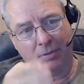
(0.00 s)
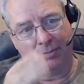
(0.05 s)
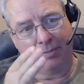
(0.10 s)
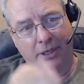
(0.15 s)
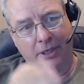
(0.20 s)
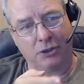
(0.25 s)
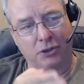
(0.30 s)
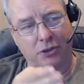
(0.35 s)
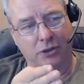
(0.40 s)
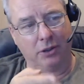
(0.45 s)

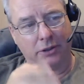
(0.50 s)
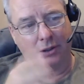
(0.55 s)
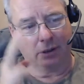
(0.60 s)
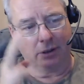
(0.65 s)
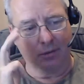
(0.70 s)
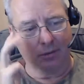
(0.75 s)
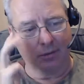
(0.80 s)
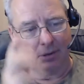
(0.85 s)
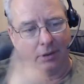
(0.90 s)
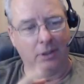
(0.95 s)
Patreon
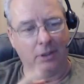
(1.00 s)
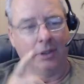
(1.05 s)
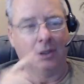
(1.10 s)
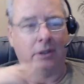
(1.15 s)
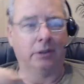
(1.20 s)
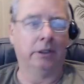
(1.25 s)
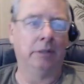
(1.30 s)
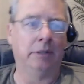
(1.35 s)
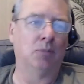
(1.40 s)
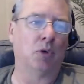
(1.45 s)
here.
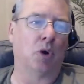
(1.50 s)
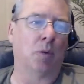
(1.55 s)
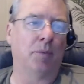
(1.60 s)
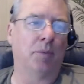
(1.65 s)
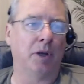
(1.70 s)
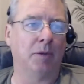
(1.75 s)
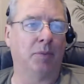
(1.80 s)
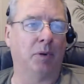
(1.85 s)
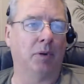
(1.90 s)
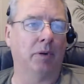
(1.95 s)
Need more
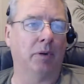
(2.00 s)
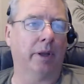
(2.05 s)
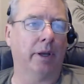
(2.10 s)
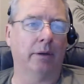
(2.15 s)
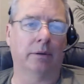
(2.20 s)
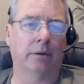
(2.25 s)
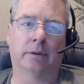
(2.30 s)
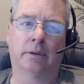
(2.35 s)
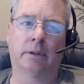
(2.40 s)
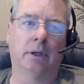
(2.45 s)
people. I
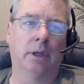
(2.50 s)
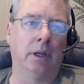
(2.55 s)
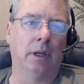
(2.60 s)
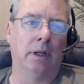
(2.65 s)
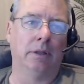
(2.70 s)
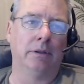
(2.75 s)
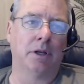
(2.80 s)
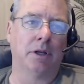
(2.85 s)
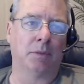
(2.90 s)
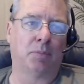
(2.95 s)
got
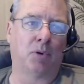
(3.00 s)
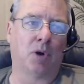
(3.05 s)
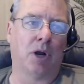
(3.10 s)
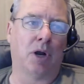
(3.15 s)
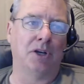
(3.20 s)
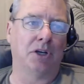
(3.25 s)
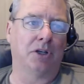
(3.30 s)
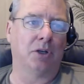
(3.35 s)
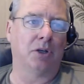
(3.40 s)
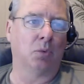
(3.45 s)
another
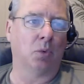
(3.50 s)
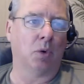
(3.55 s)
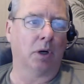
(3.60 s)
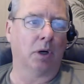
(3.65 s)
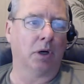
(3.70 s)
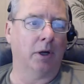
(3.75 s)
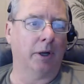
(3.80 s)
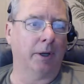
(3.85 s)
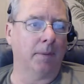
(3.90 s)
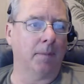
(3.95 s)
project to
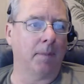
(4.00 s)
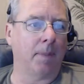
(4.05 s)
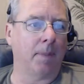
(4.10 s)
work on.